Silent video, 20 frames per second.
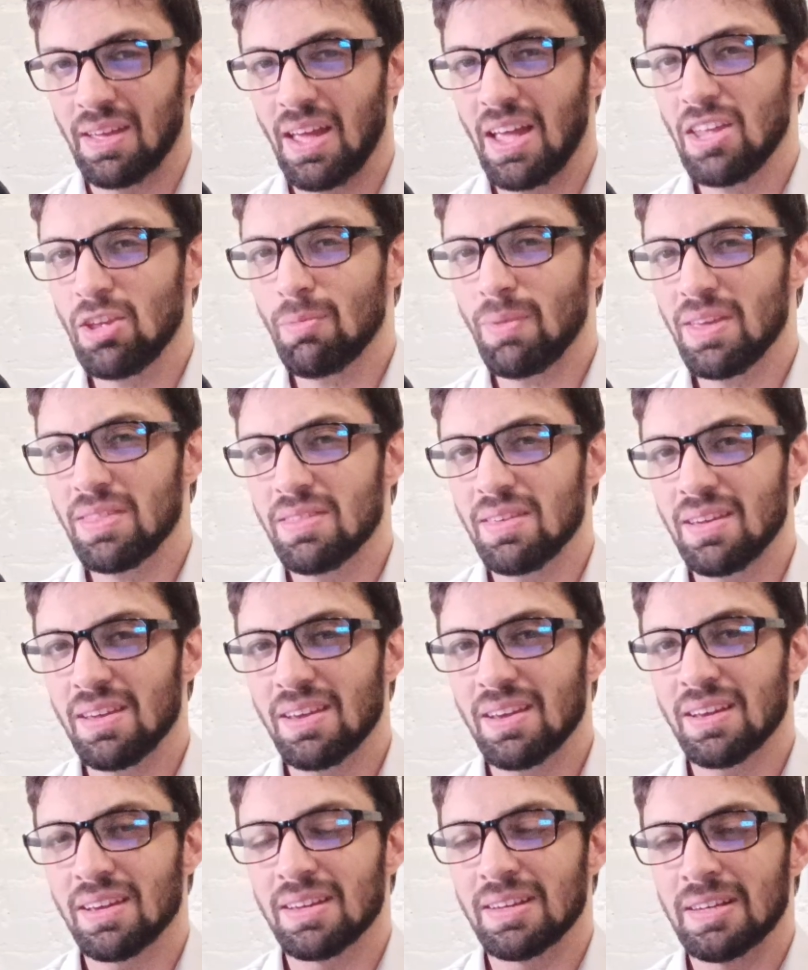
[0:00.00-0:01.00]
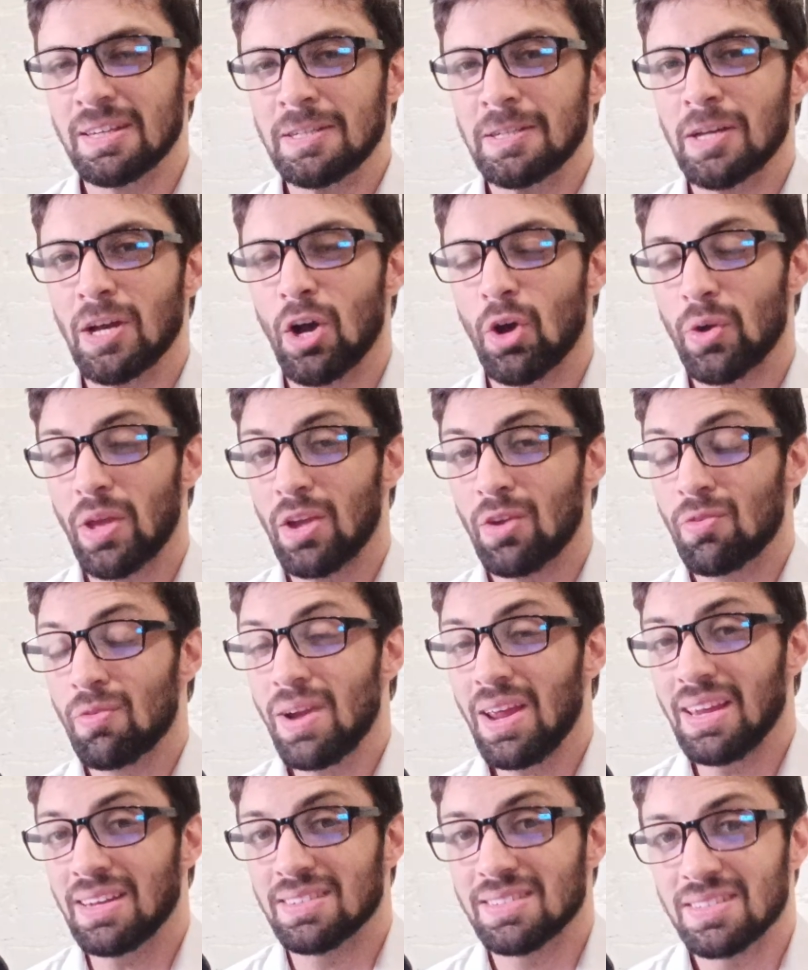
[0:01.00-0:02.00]
and you might think, okay,
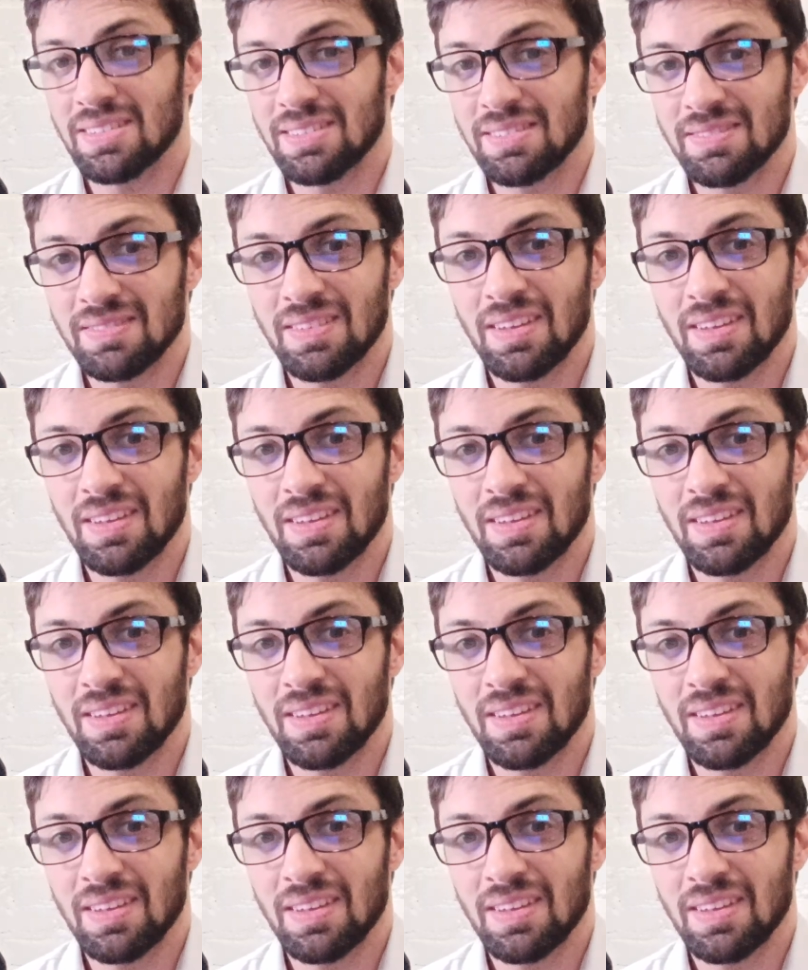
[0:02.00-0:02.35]
great.